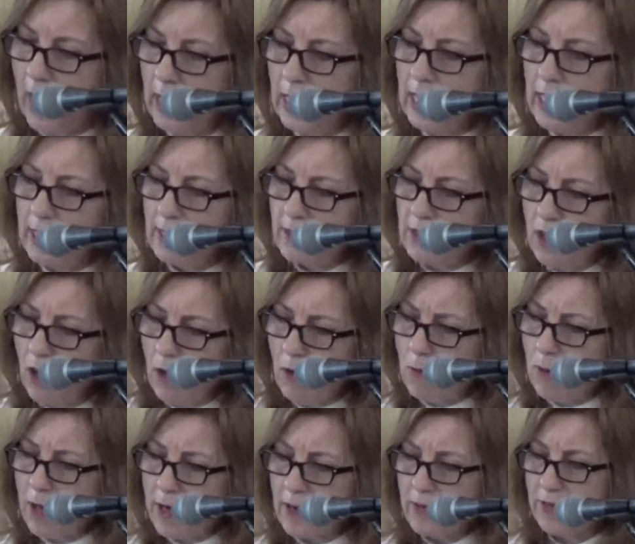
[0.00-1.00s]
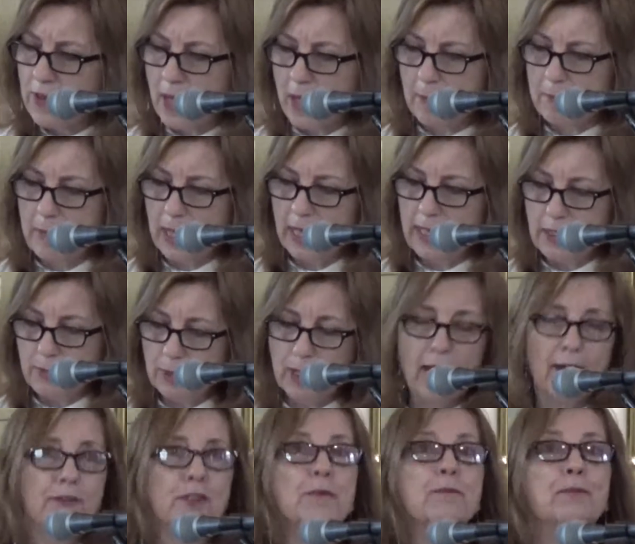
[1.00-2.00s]
He is not one of them, and he will
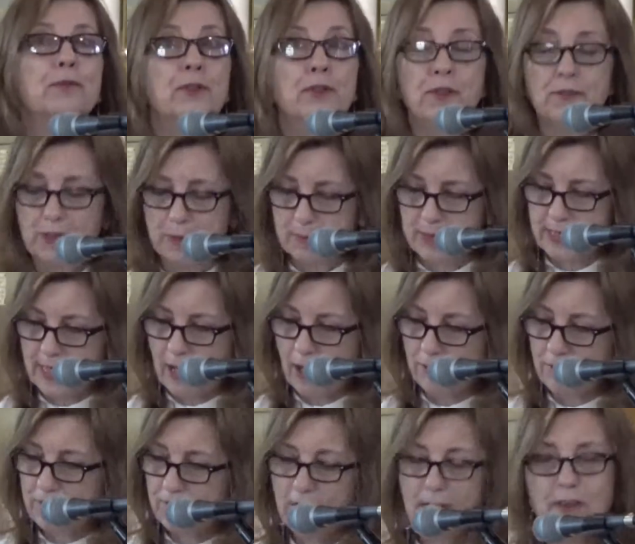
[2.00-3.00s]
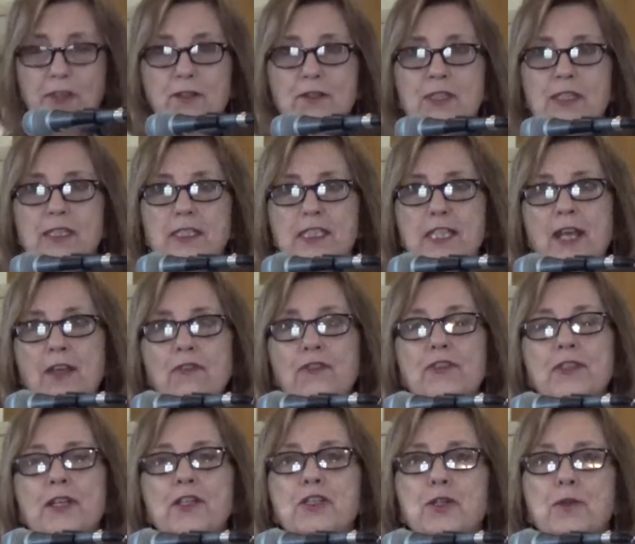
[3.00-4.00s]
have to prove himself. In fact, there's this 10th
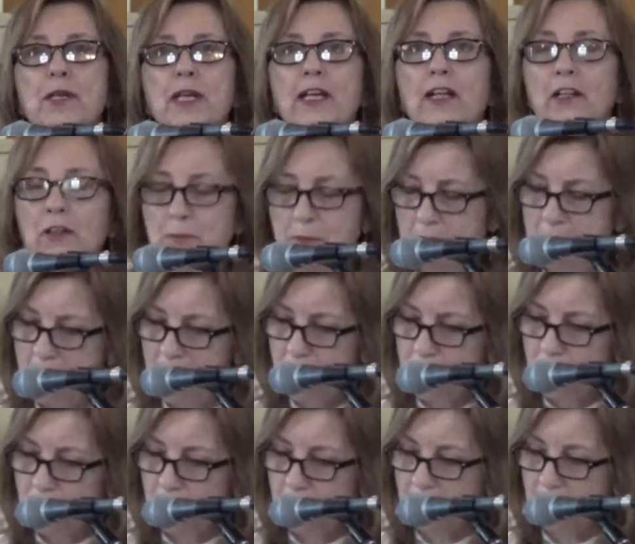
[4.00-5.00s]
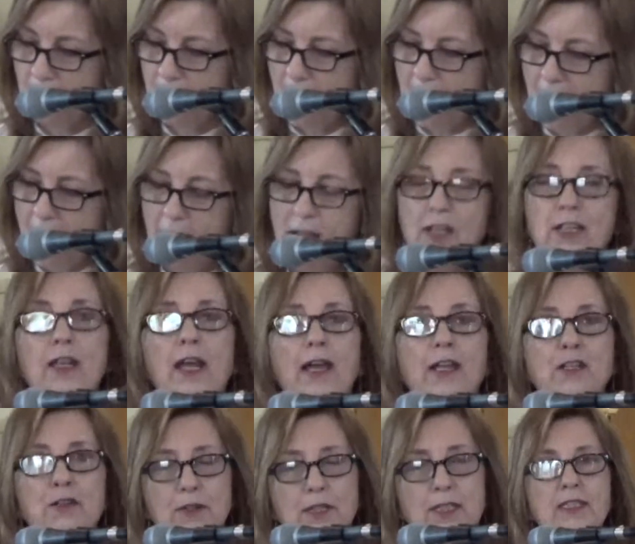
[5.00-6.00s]
century illumination,
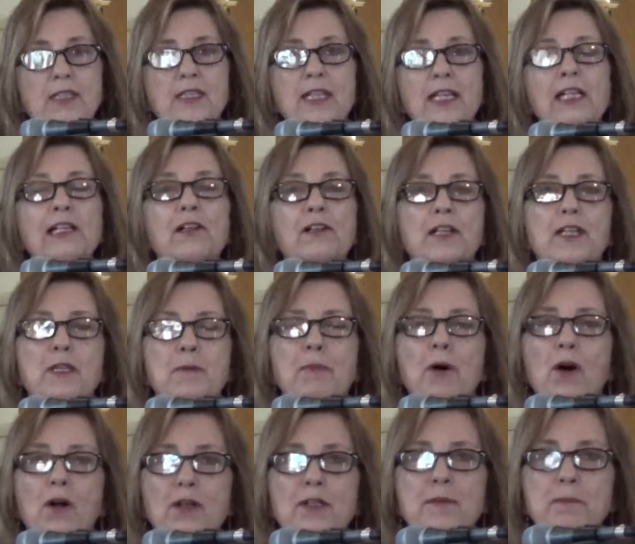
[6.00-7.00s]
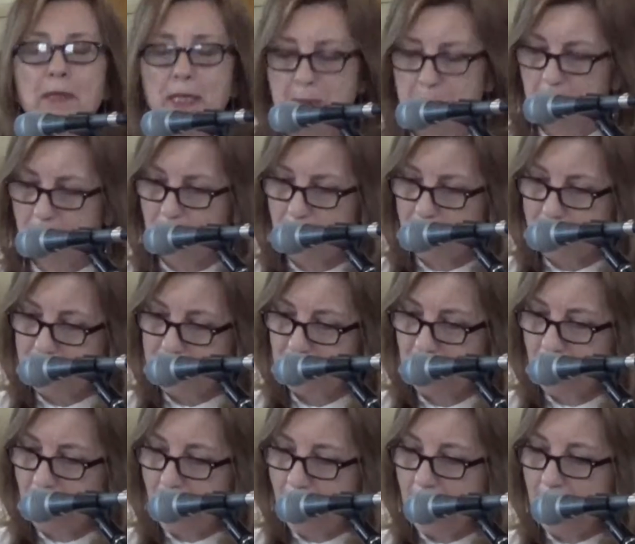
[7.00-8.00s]
and you see clearly that Paul is being mocked
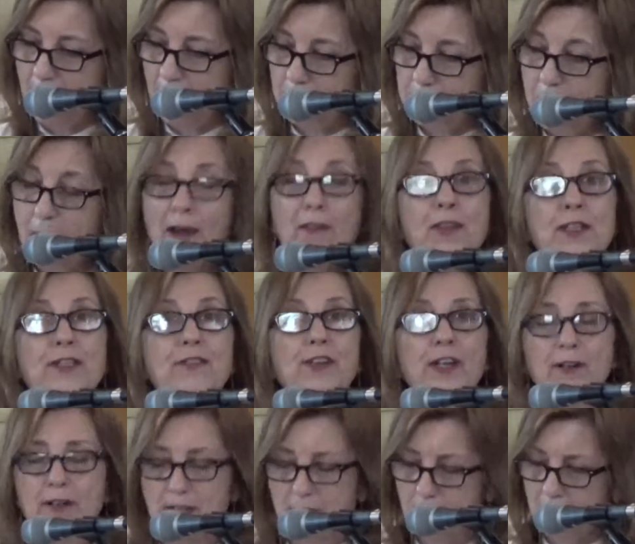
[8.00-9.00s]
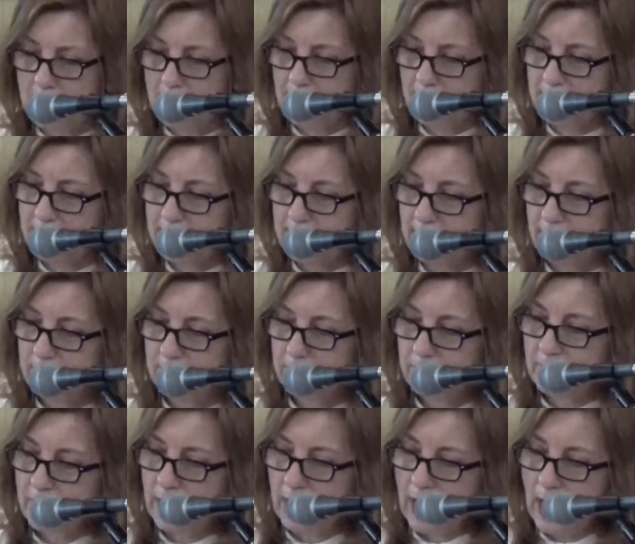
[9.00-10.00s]
by this very audience.
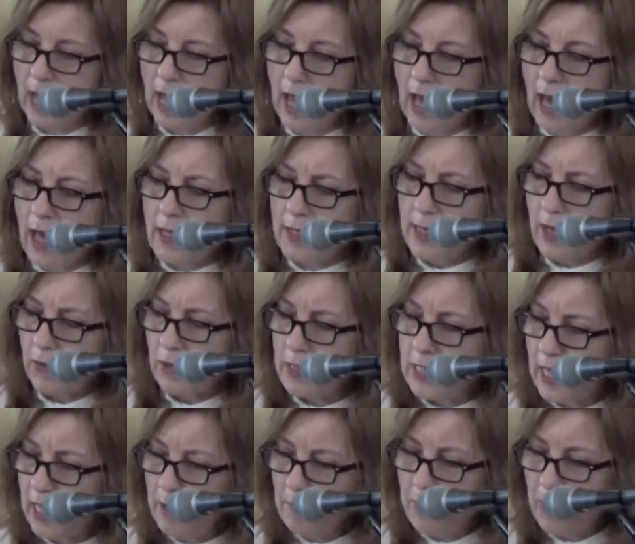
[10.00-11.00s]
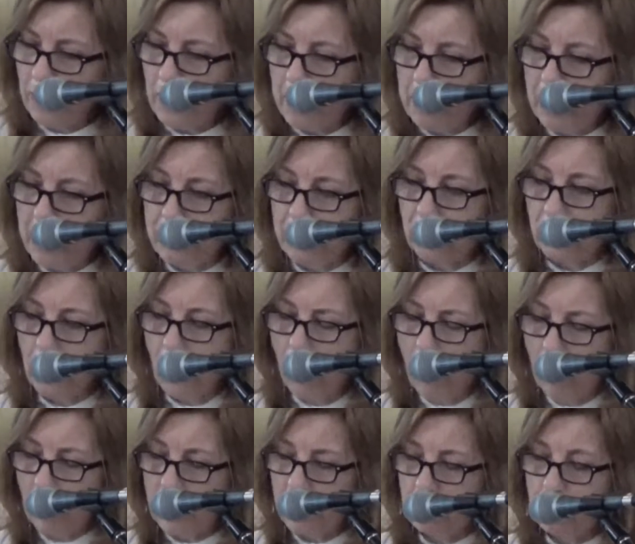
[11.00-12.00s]
Now, the name that the people
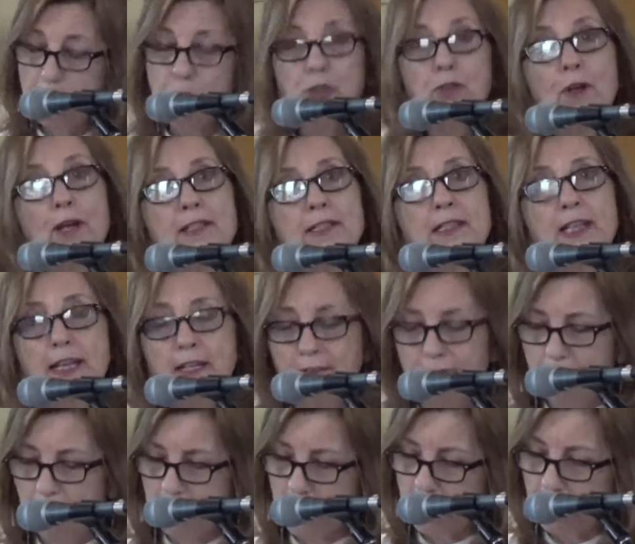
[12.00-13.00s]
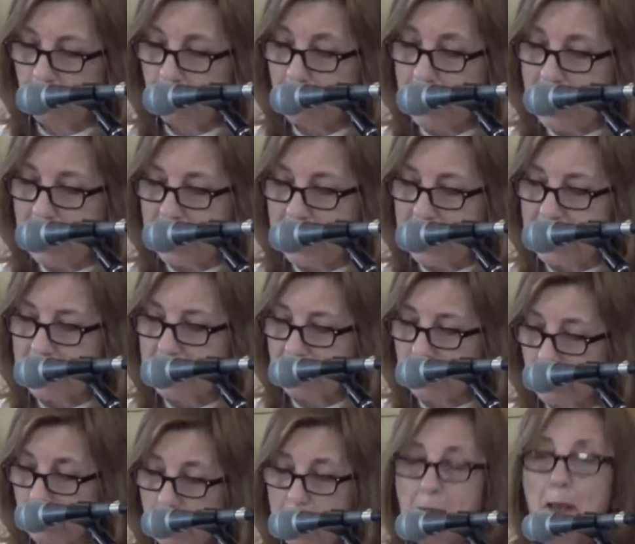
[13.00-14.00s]
call him, when you translate it from the Greek, is
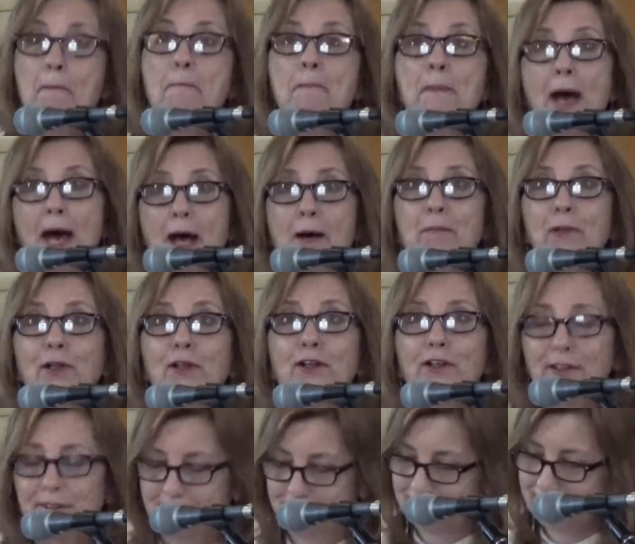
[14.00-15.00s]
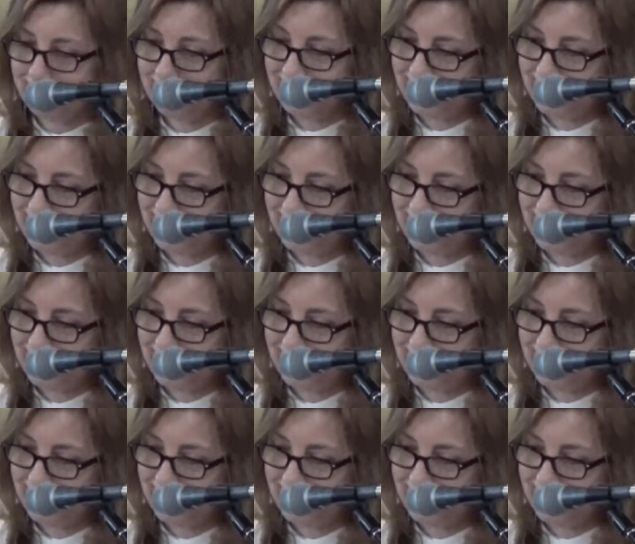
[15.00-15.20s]
literally babbler.